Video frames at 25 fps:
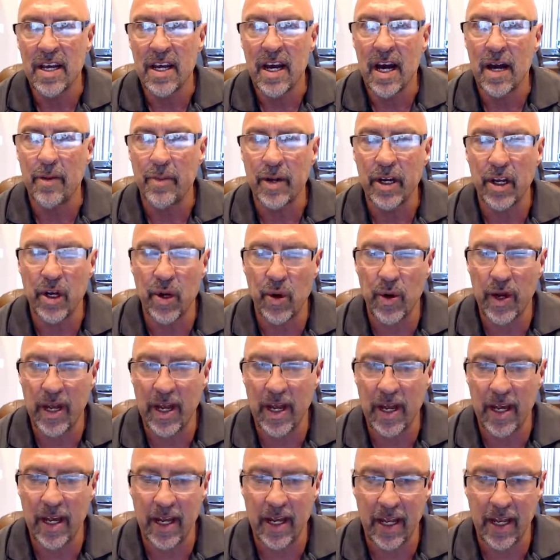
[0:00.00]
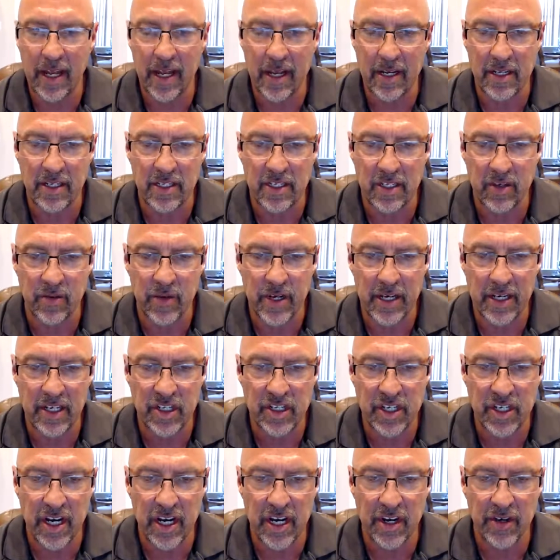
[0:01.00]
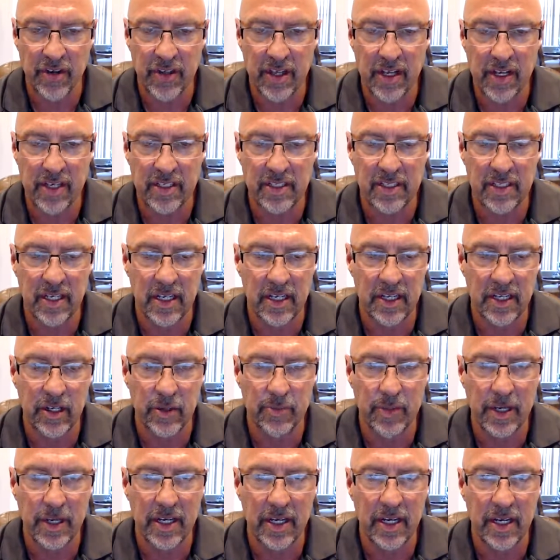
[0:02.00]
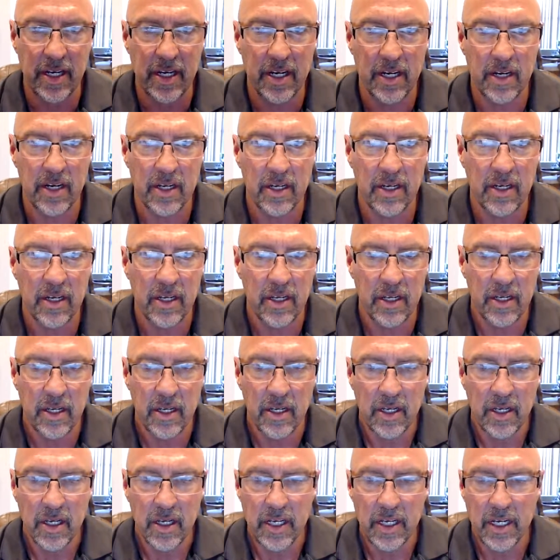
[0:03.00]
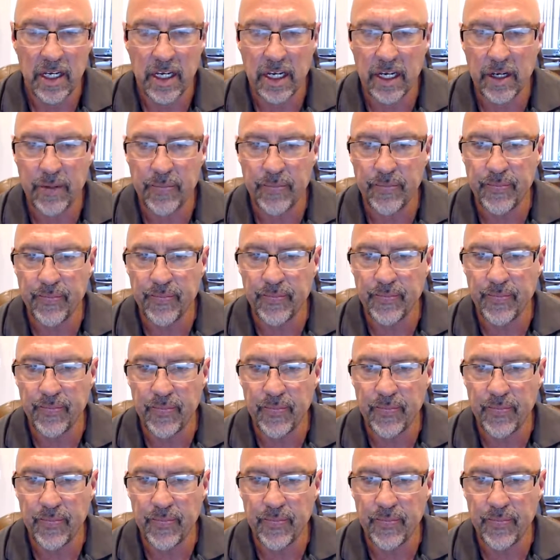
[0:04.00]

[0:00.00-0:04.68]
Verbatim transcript: I'm going to go ahead and screen share this a little bit here. Um,